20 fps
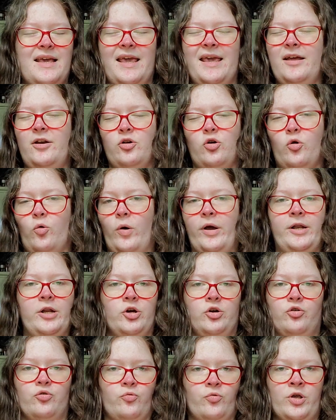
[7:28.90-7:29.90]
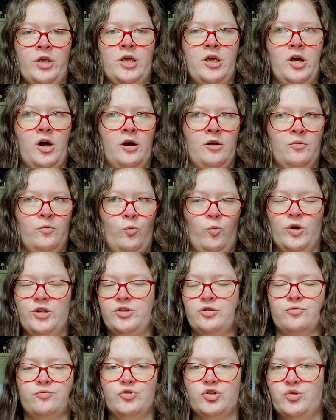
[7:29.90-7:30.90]
can't quite agree on
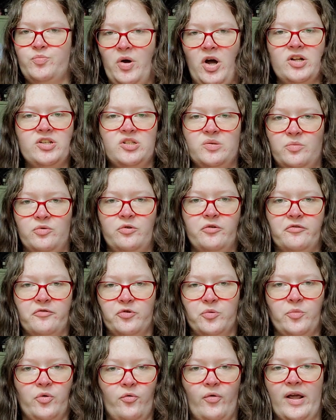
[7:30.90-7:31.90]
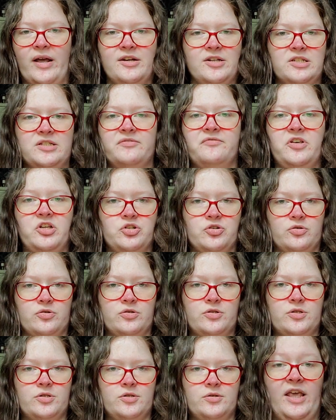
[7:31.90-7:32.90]
what's responsible for Miranda's
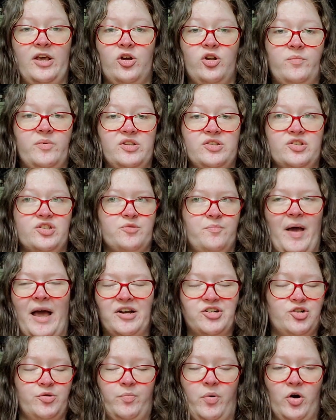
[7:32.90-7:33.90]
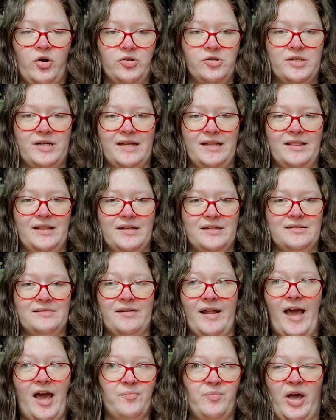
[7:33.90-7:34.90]
features. It could have been smashed apart and then
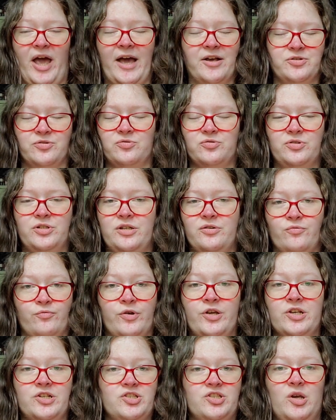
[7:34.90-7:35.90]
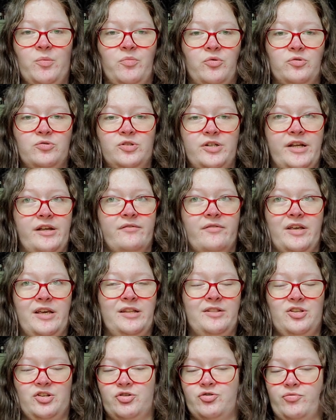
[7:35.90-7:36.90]
haphazardly reassembled, giving
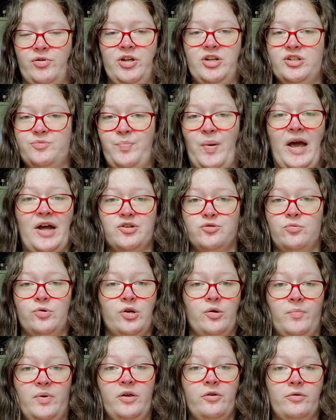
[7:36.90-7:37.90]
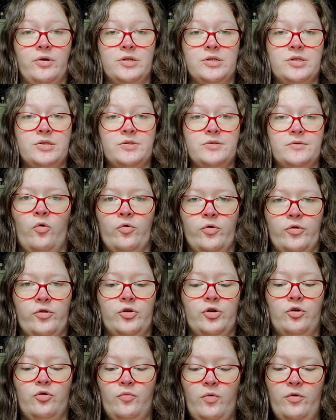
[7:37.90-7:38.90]
it the strange patchwork appearance. Or
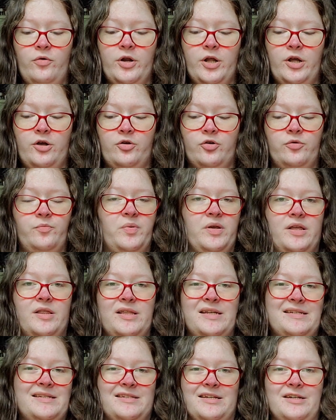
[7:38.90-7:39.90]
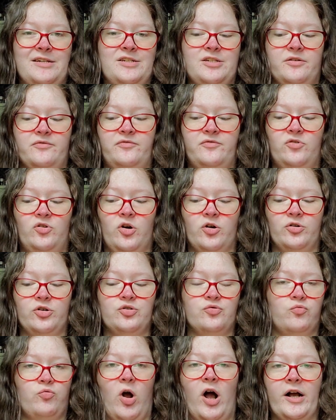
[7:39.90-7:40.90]
the coronae could be the sites of
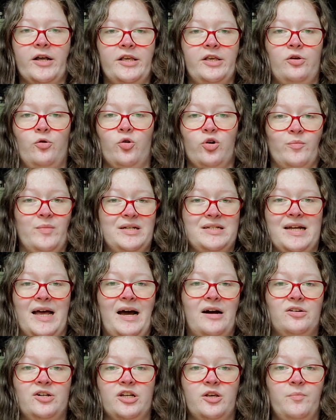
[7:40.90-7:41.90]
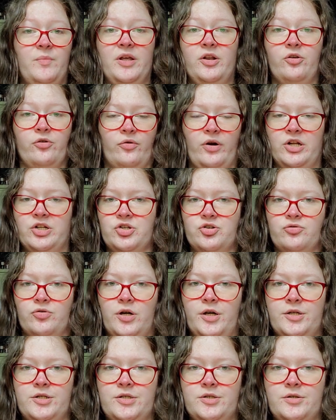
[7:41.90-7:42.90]
large rocky or metallic meteorite
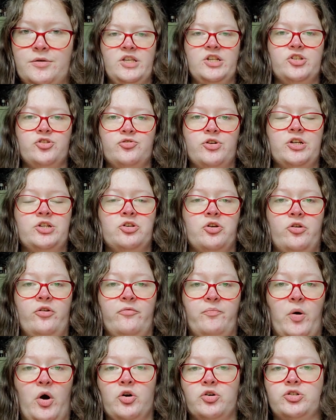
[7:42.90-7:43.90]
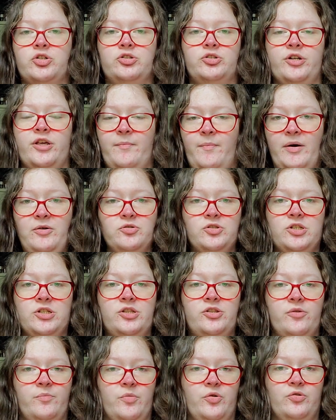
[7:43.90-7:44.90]
strikes. These strikes could have partially
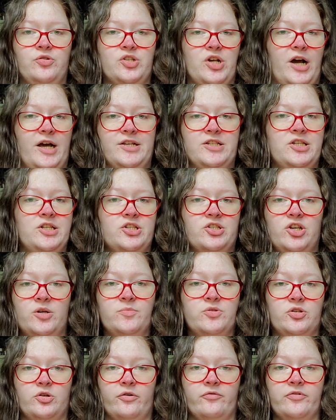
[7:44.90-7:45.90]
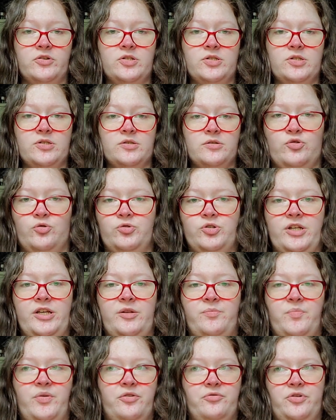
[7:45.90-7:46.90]
melted the moon's icy subsurface, resulting
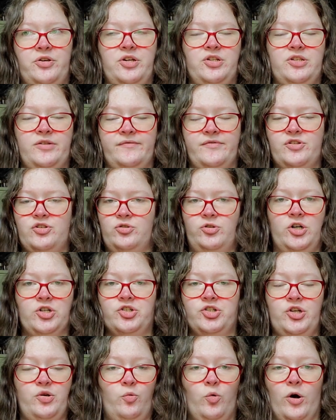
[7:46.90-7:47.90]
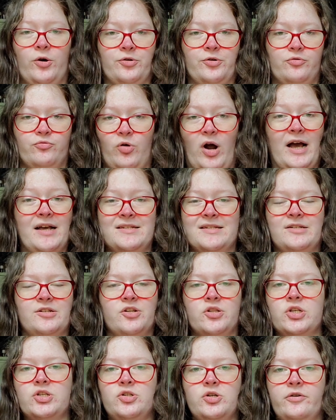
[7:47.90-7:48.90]
in periods of slushy water rising
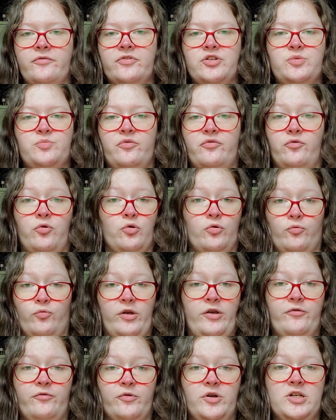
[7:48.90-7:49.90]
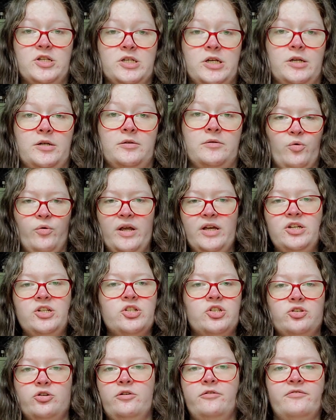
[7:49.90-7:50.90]
to the surface before refreezing.
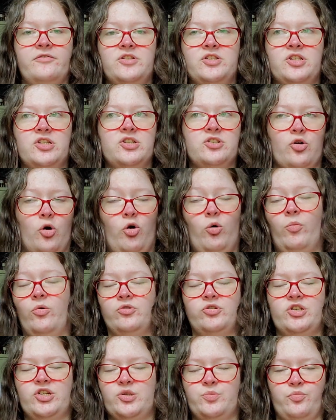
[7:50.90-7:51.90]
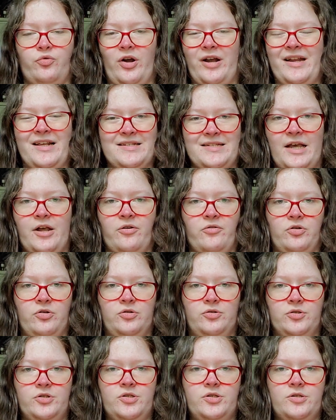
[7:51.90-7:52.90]
Miranda's surface is almost as bright as
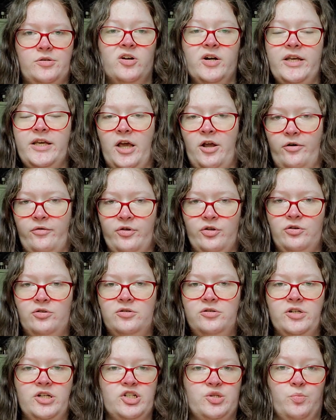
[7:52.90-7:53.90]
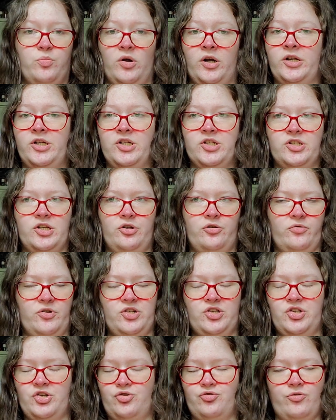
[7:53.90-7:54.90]
Ariel's. Like Ariel, its brightness
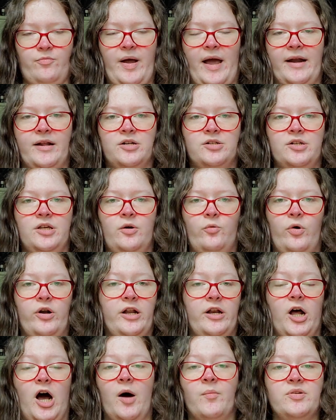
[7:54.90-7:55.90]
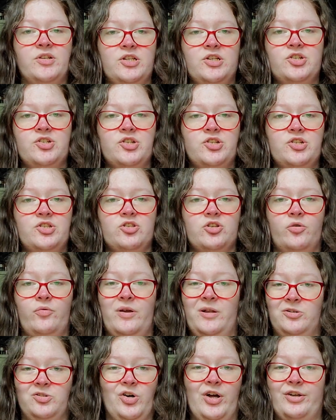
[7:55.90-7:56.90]
increases dramatically when in opposition, so
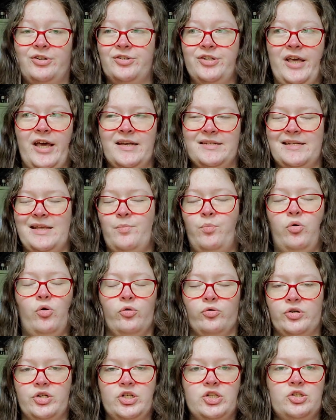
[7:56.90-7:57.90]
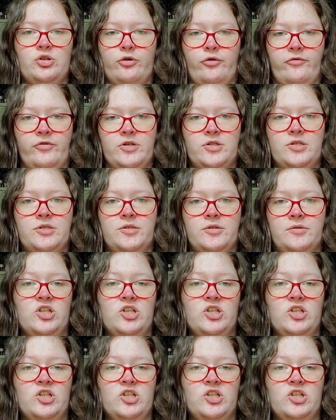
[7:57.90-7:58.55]
it likely has a porous surface.